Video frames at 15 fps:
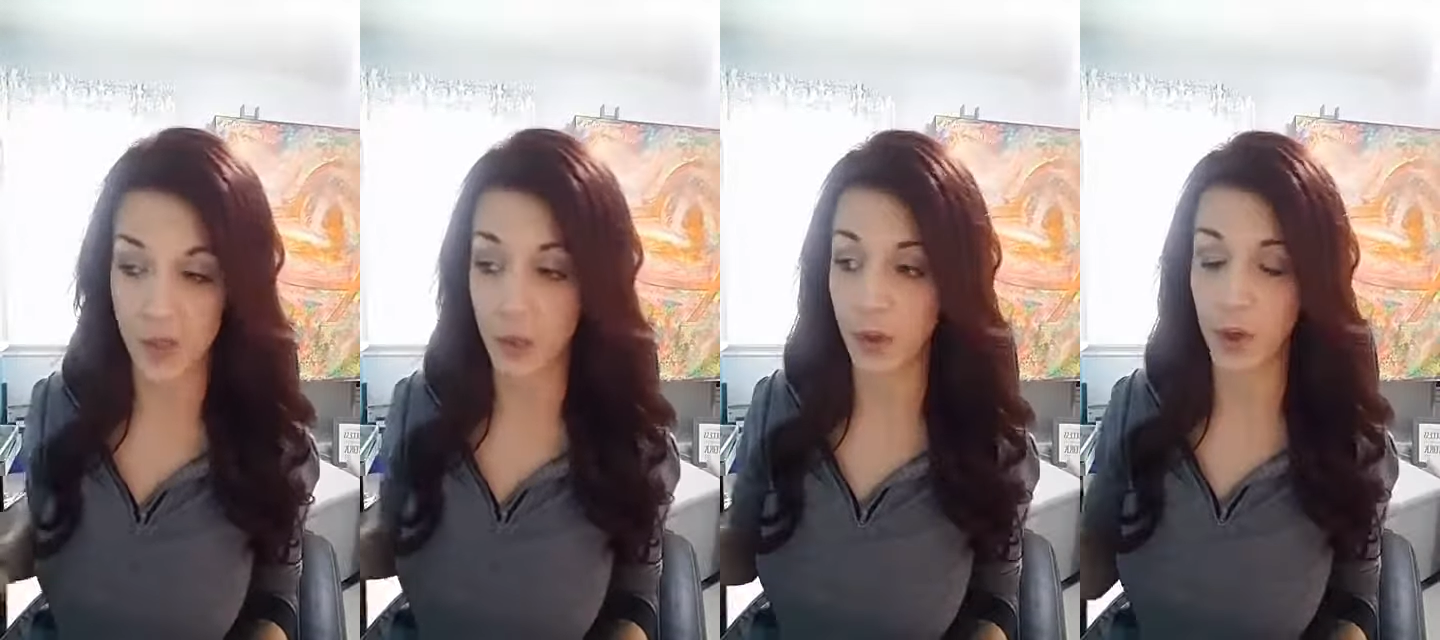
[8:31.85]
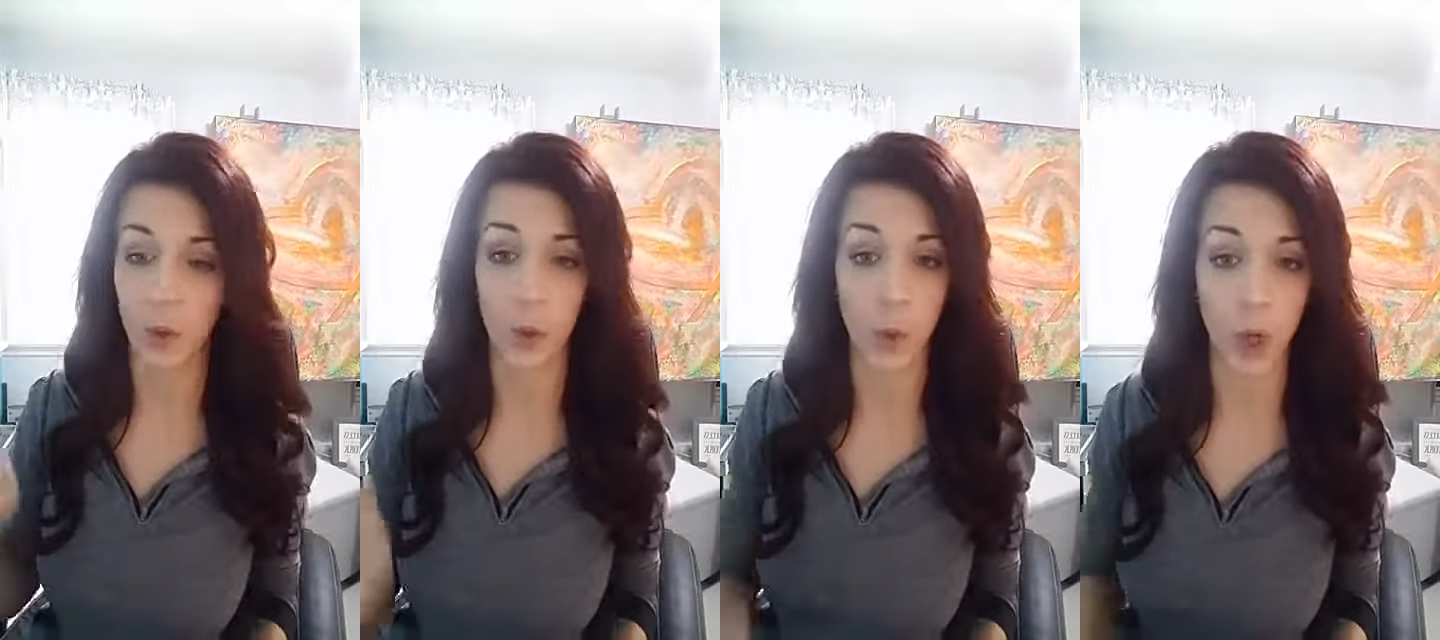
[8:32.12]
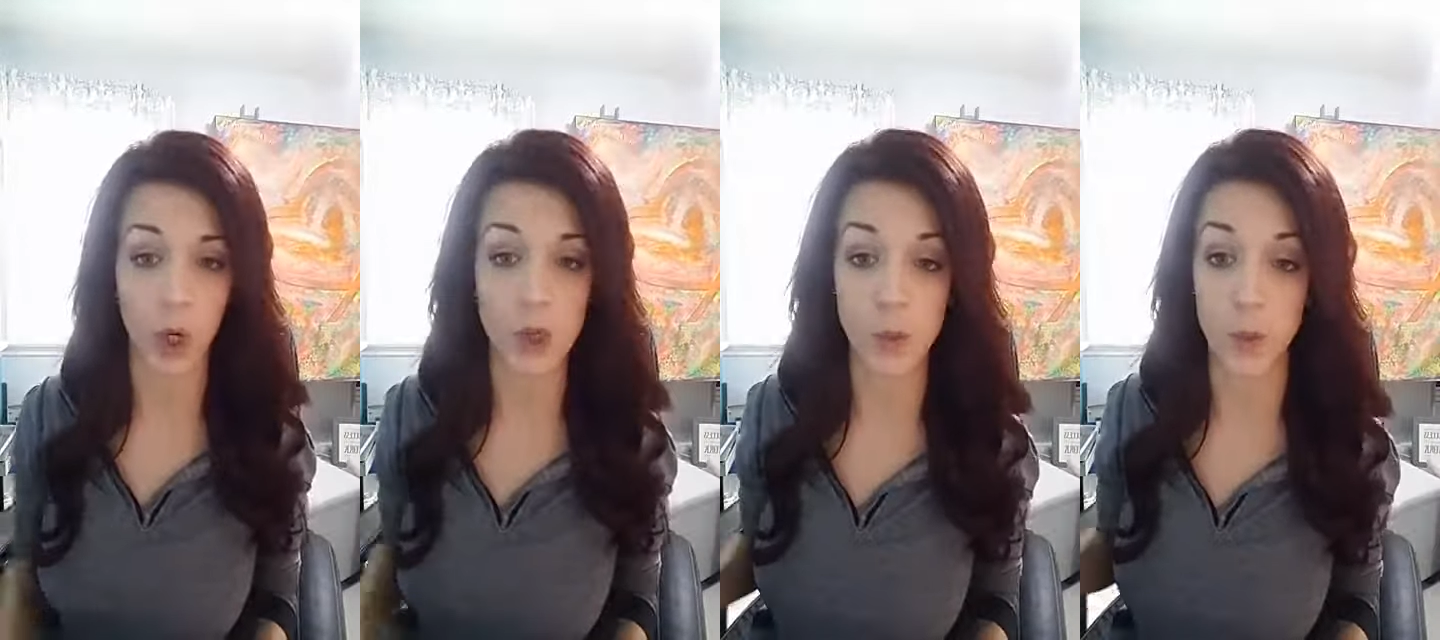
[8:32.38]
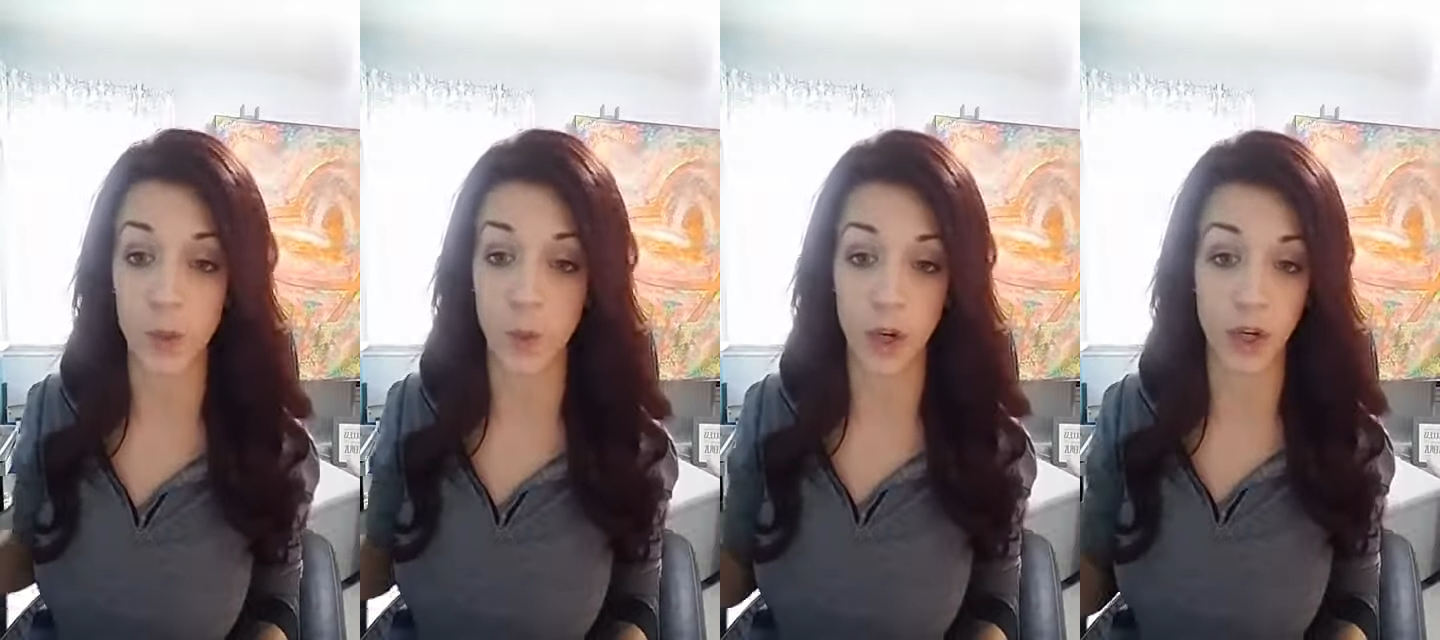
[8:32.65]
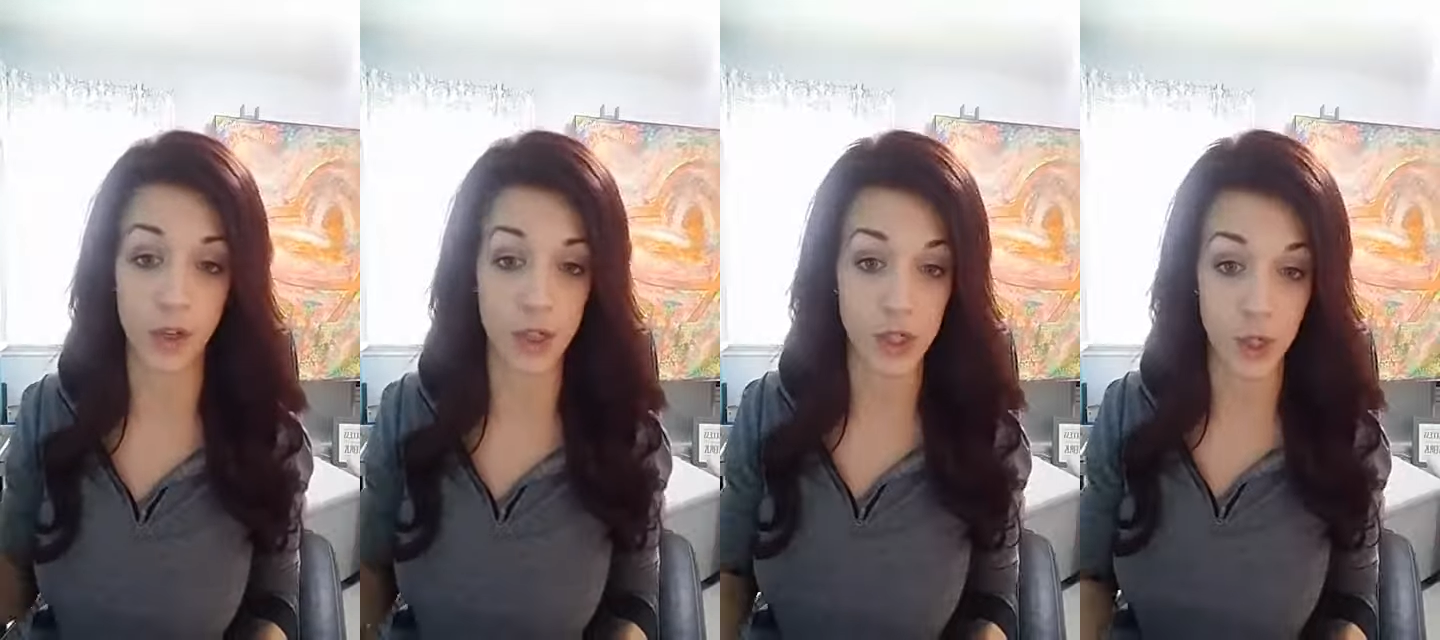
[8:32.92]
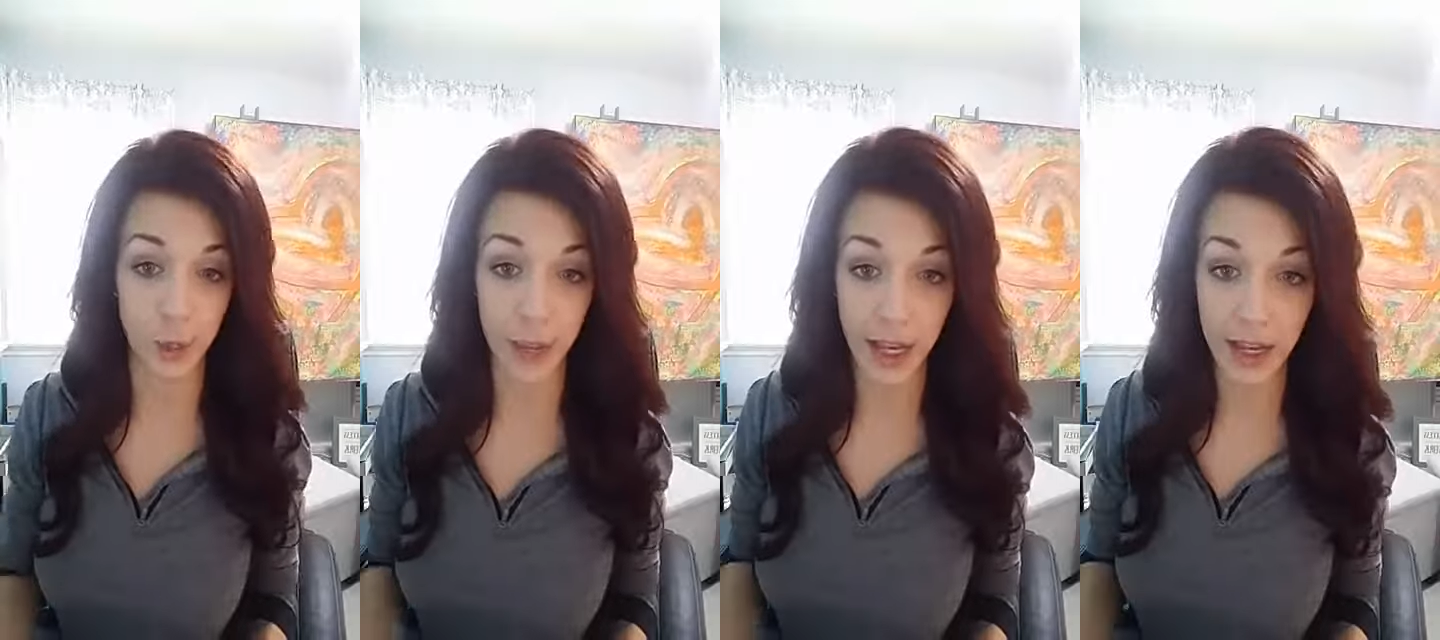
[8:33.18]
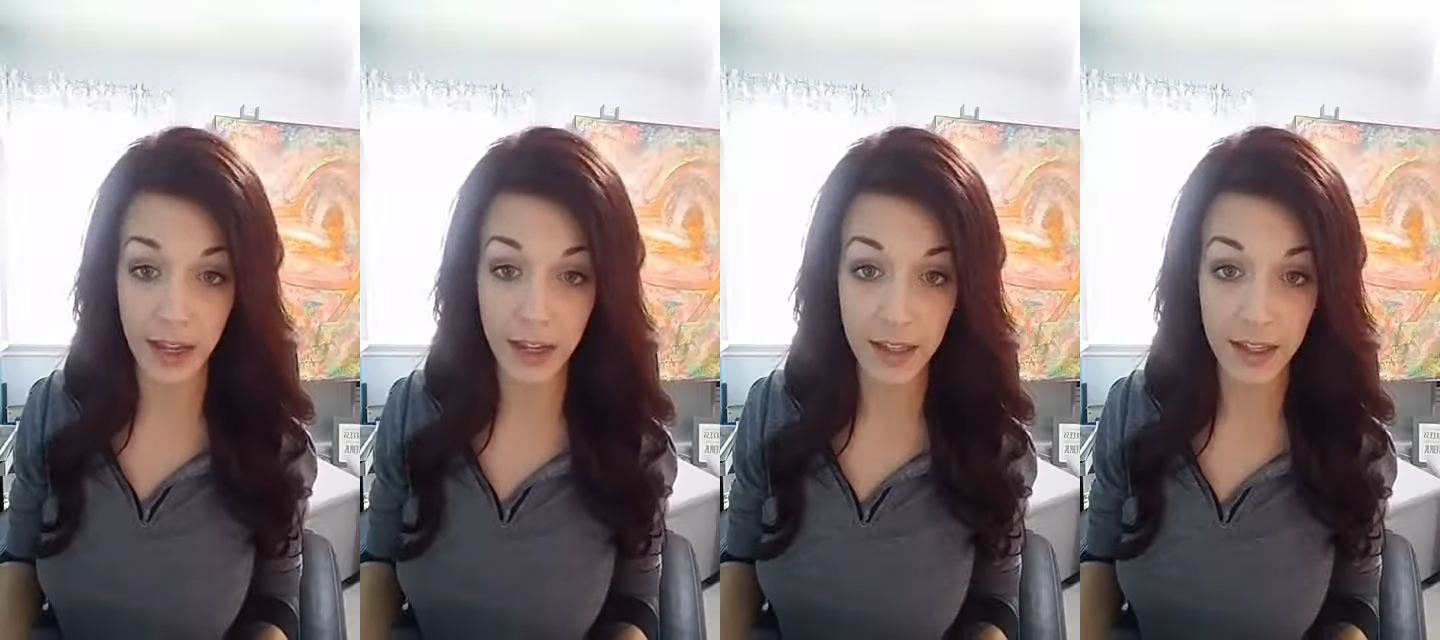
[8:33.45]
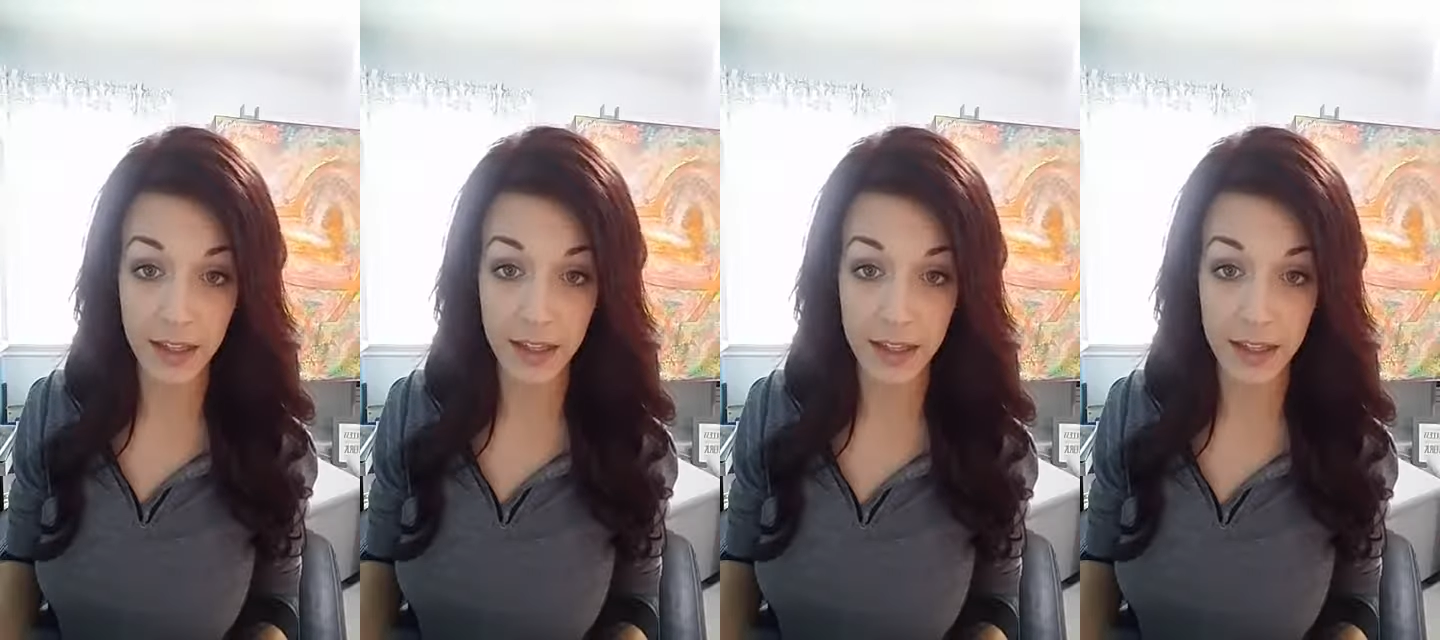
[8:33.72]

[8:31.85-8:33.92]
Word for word: with your words, with what you're doing.